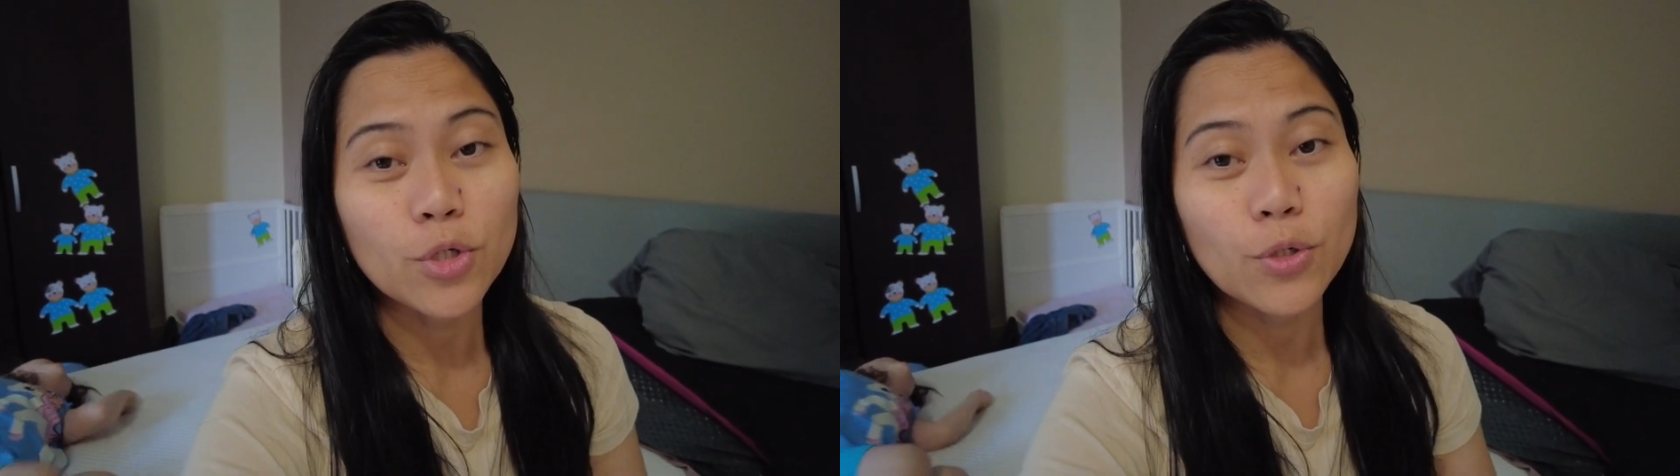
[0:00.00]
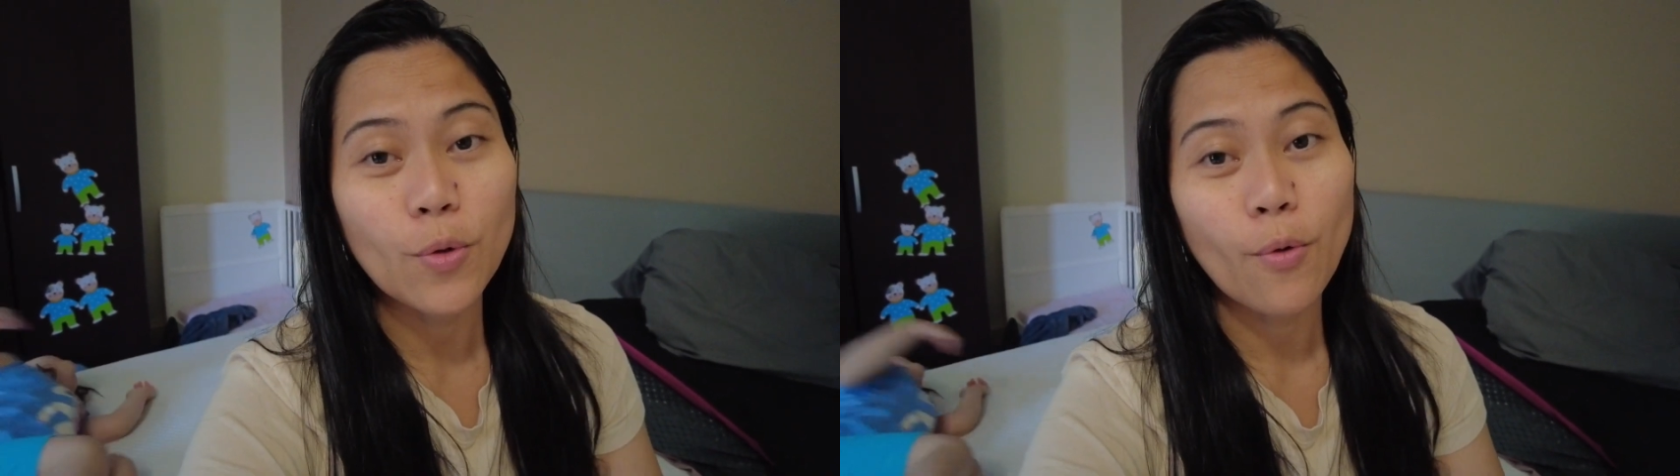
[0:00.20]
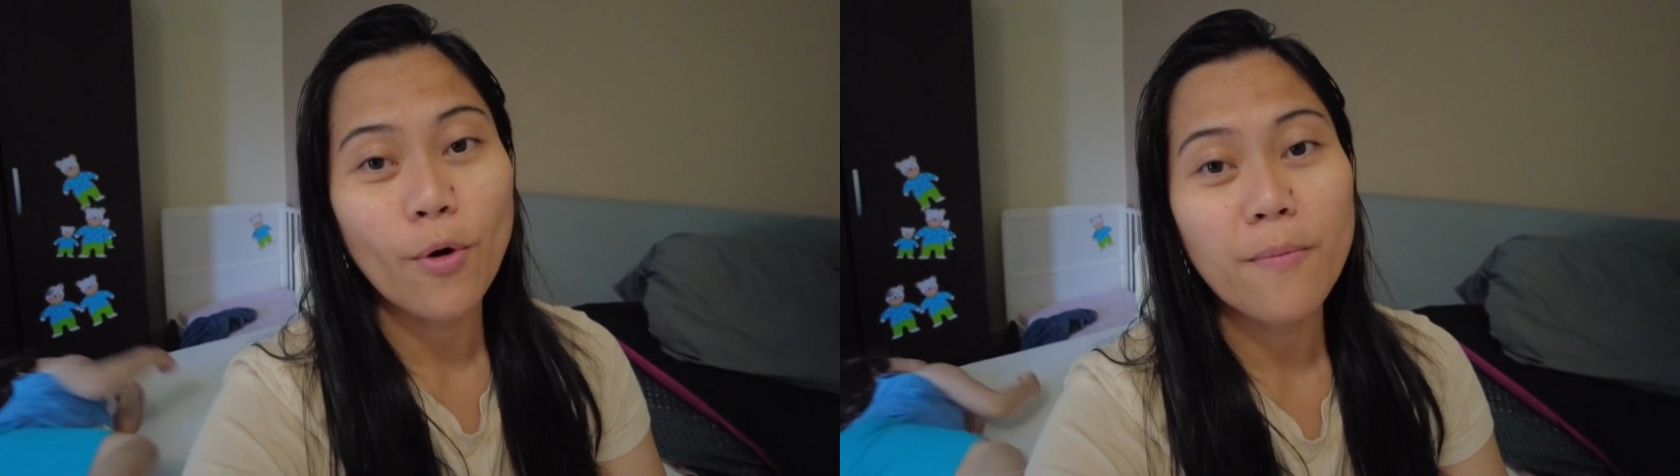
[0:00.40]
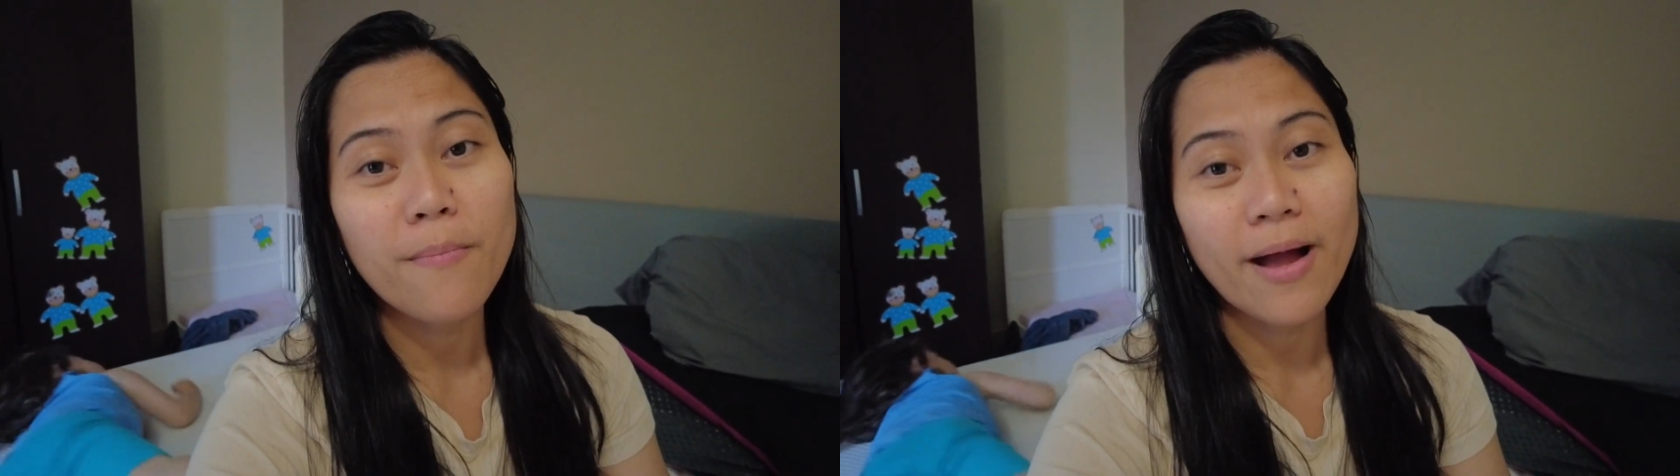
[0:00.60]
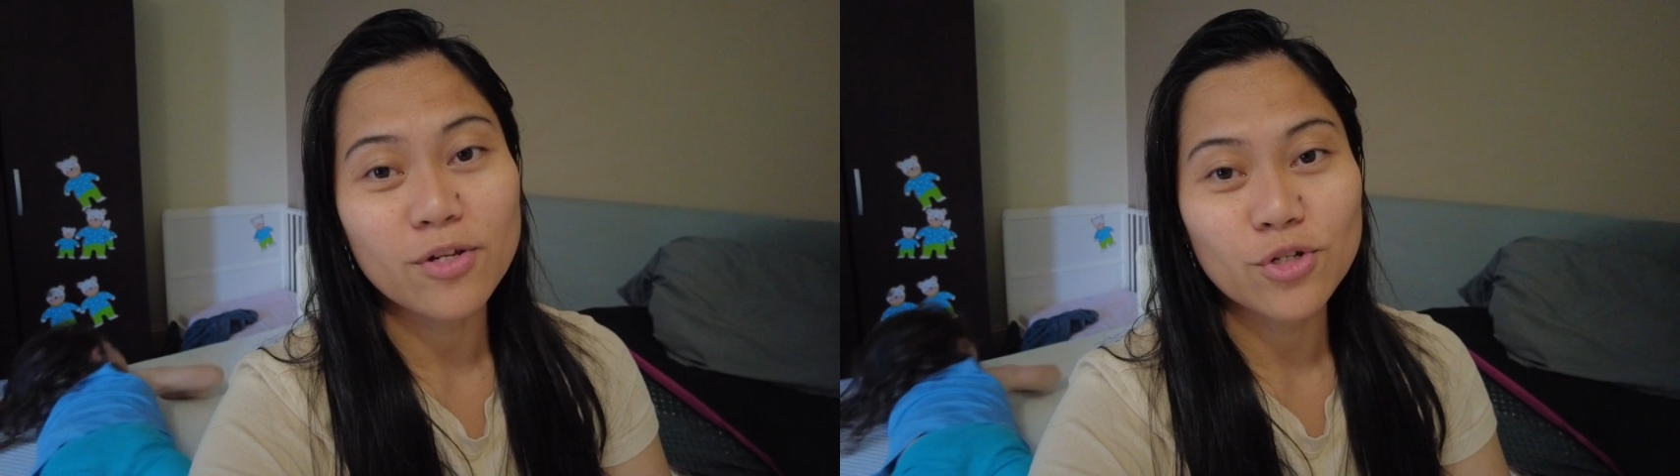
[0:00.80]
your
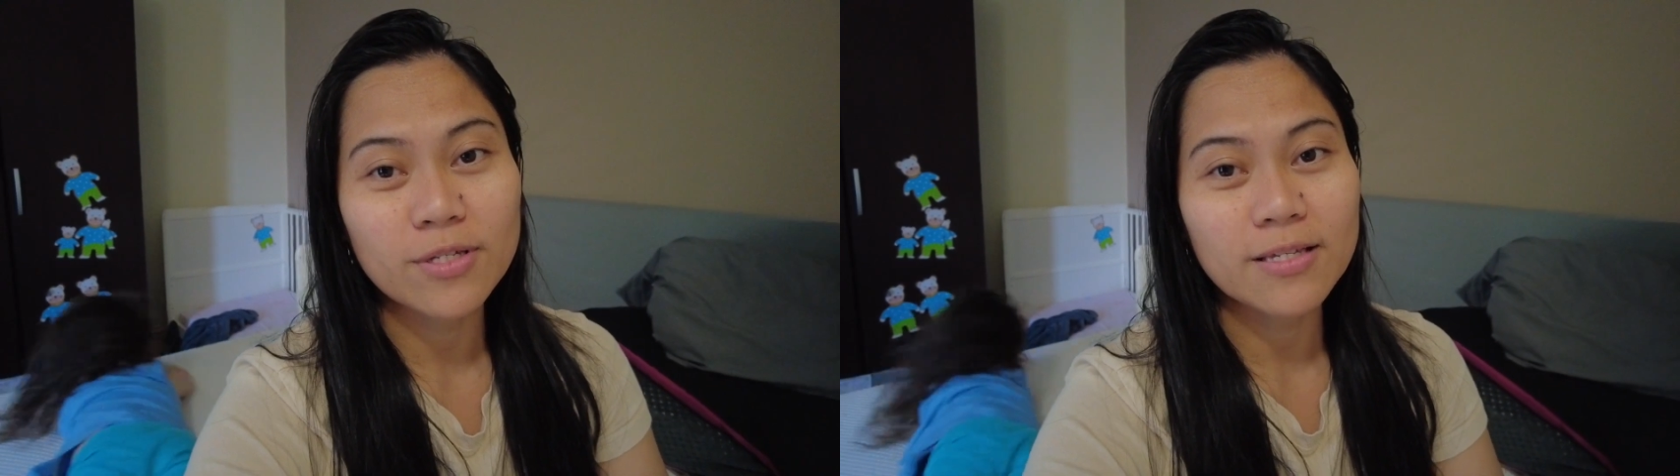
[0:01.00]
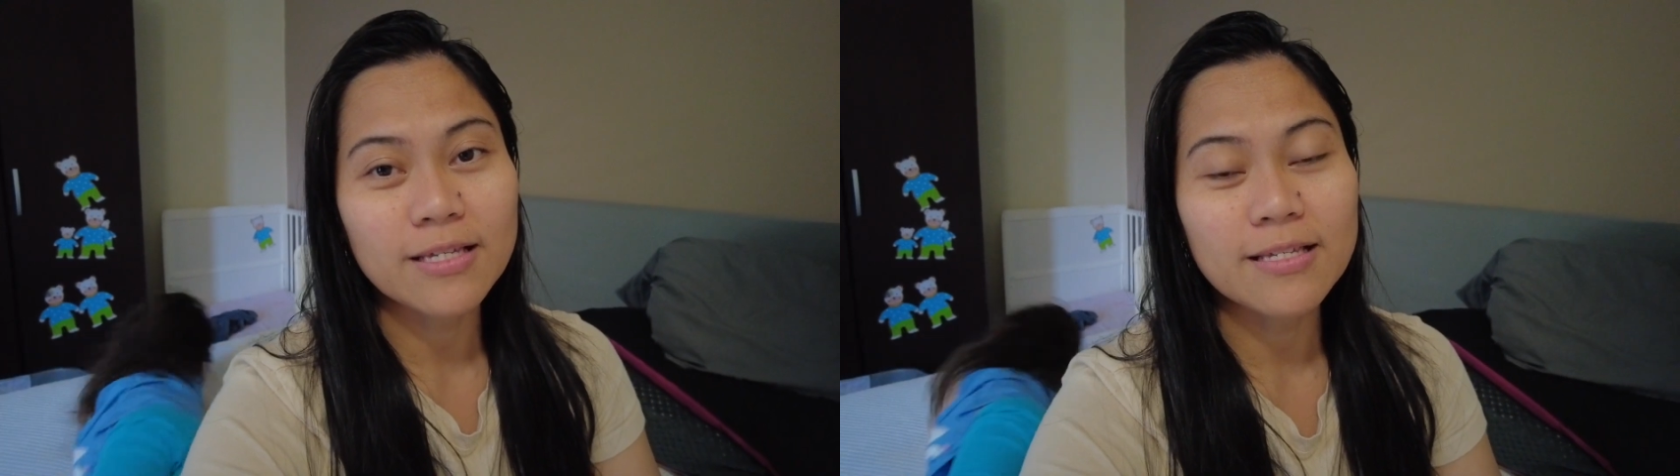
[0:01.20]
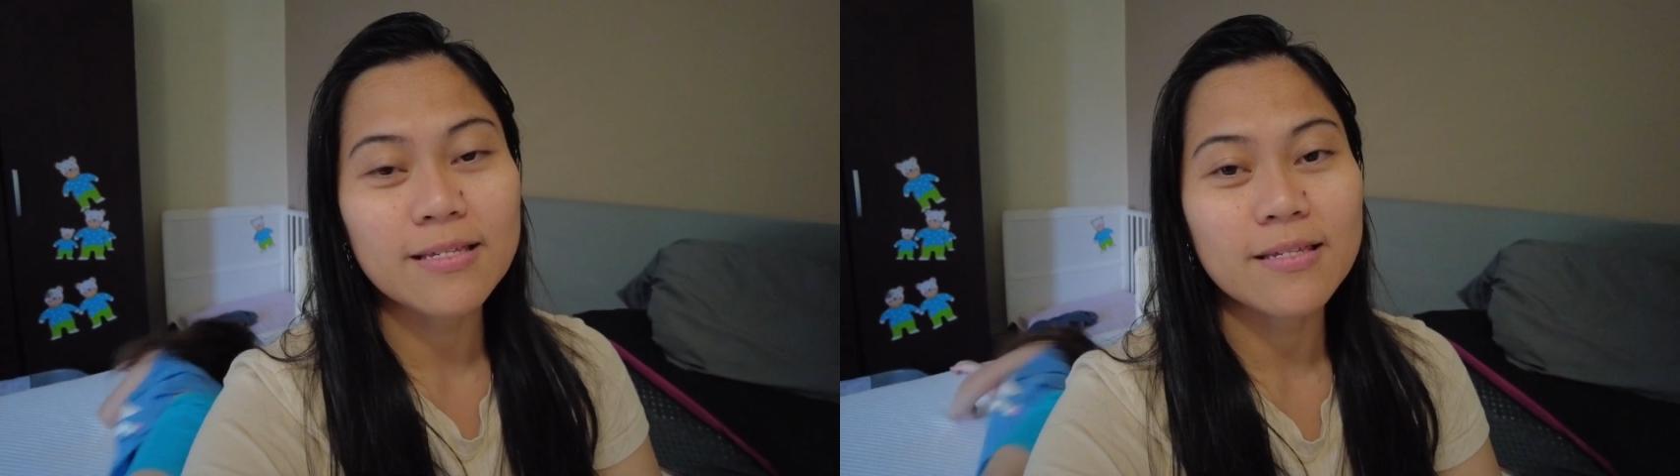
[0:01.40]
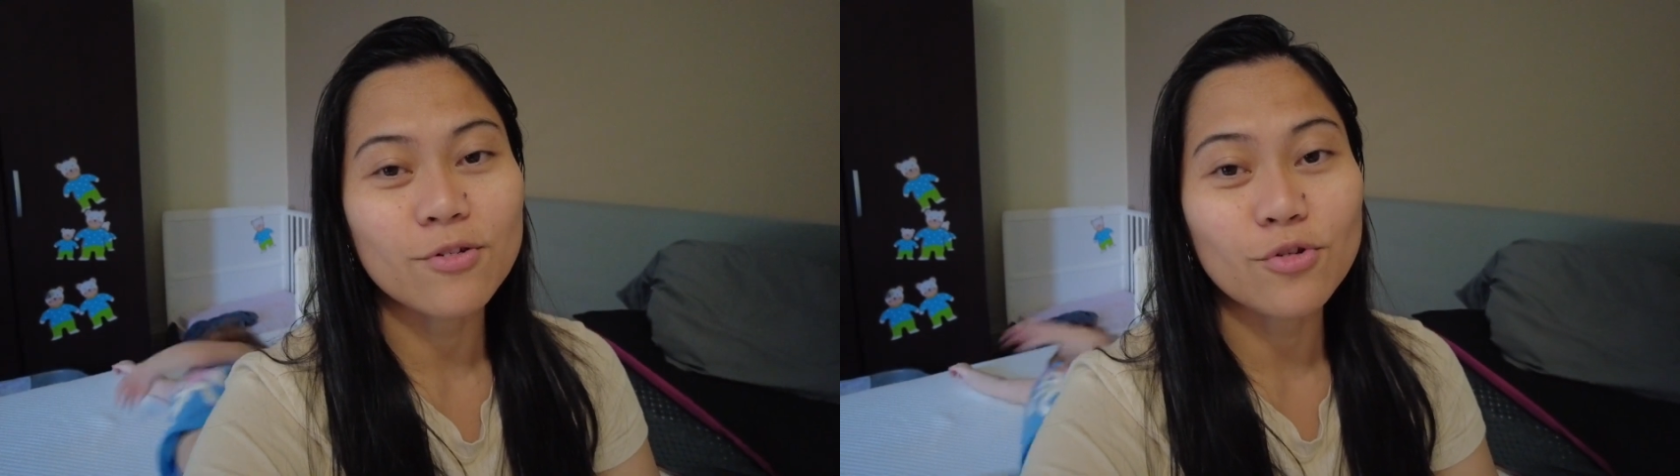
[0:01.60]
mattresses